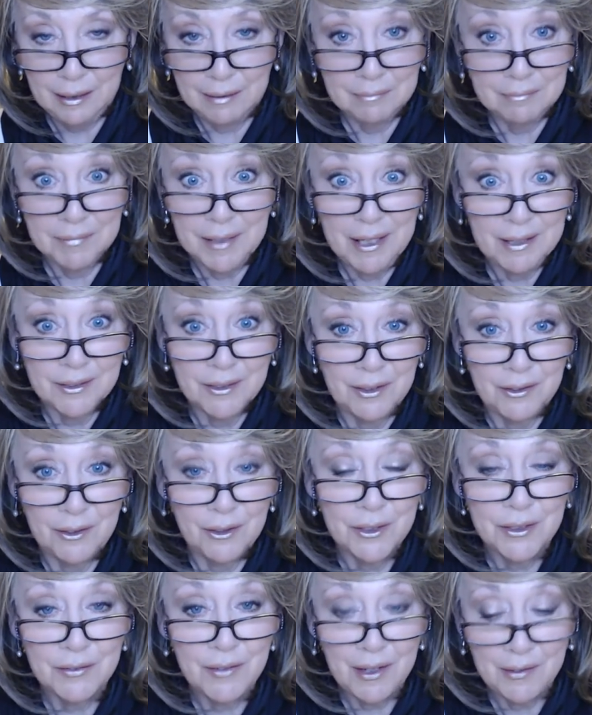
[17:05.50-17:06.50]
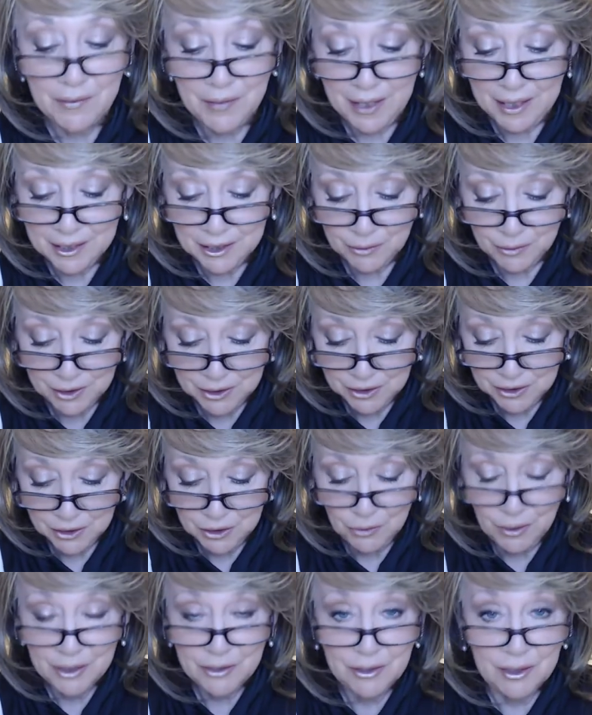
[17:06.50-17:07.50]
Yeah, so those five things was
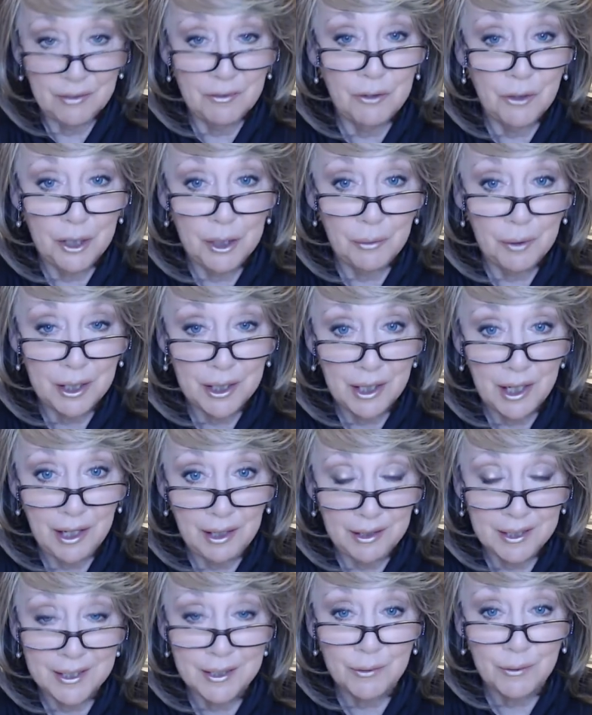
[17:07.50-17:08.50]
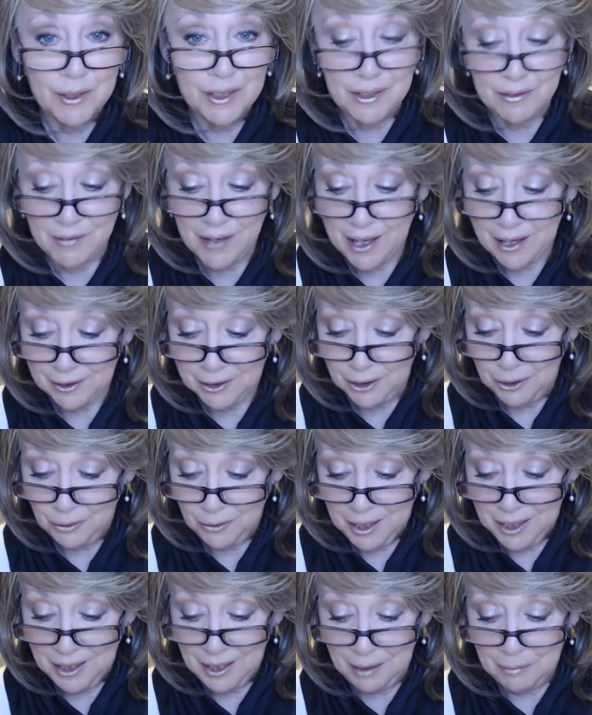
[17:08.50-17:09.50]
$241 was the value,
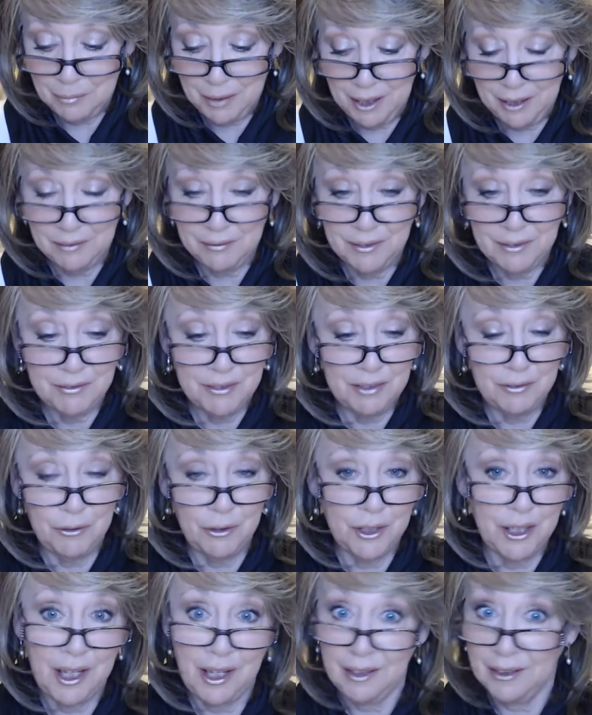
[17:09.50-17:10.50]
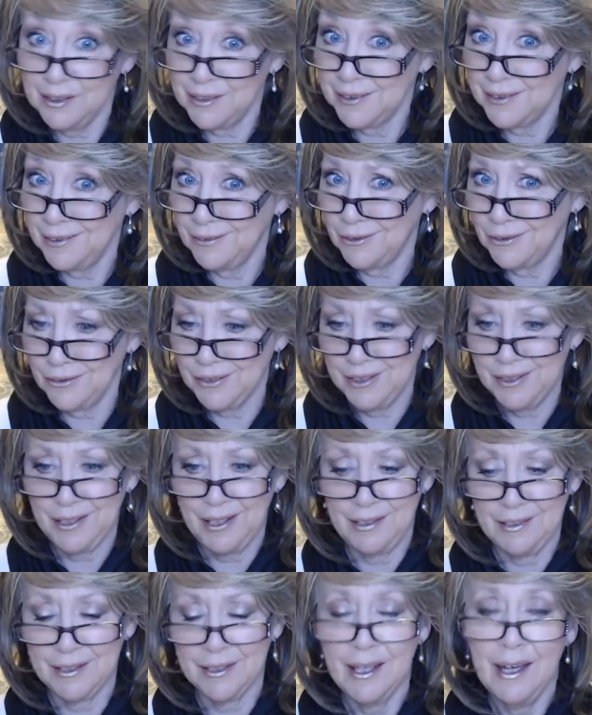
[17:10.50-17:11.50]
and I paid
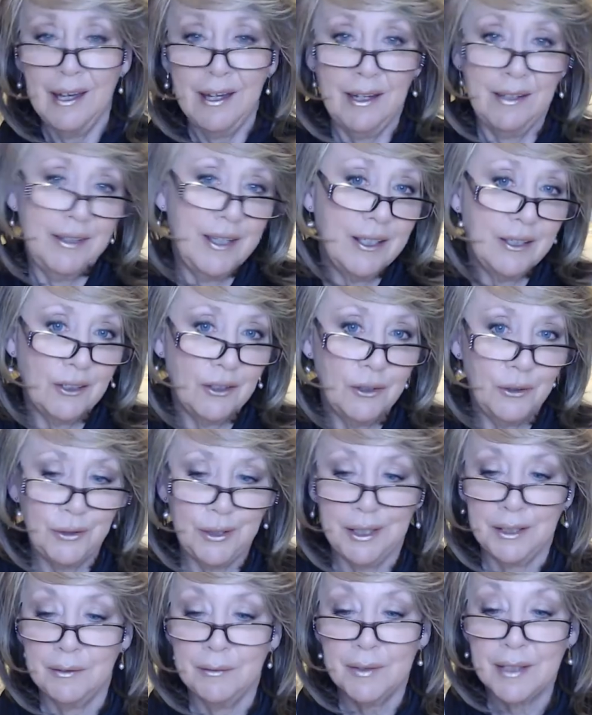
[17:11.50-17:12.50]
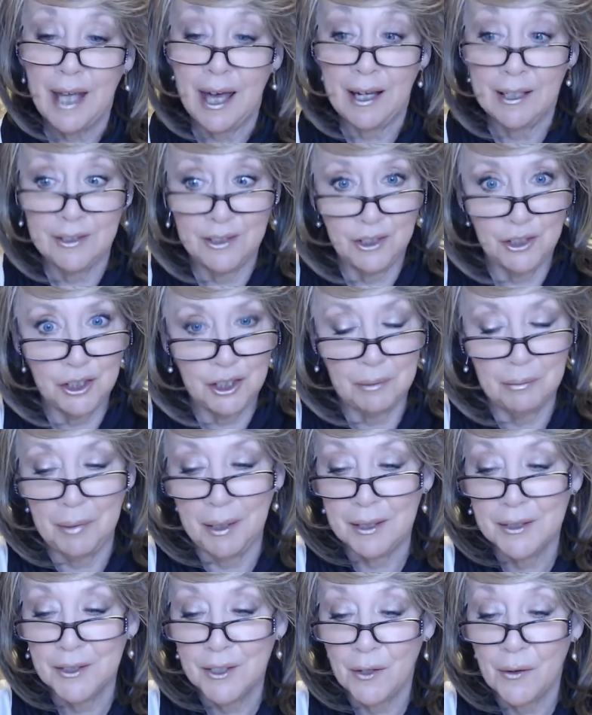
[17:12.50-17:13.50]
$54.03, and that included tax and
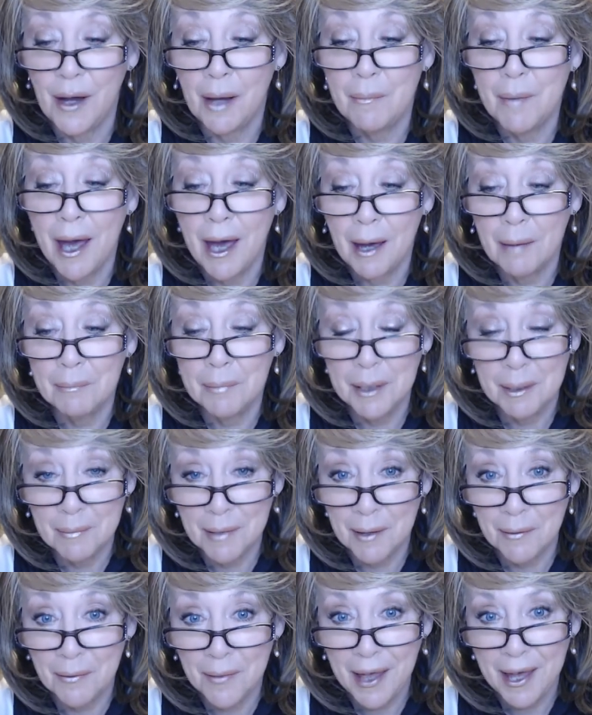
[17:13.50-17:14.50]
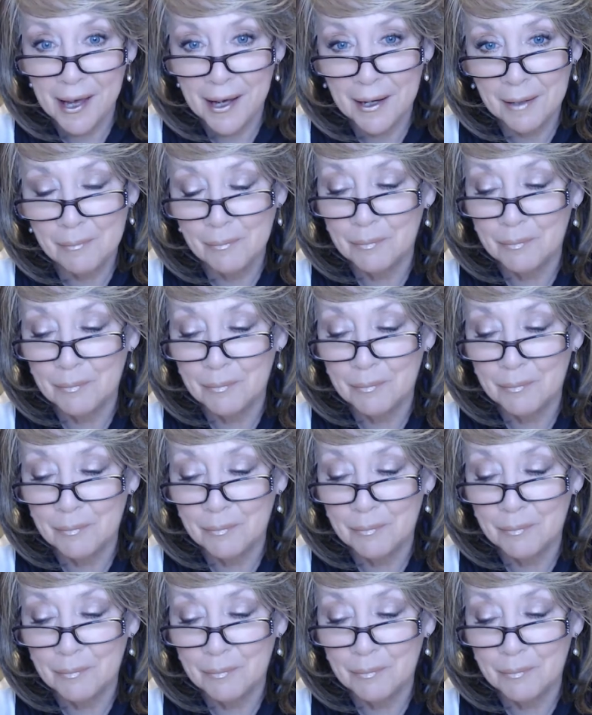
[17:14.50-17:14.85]
shipping. So I'm happy about that,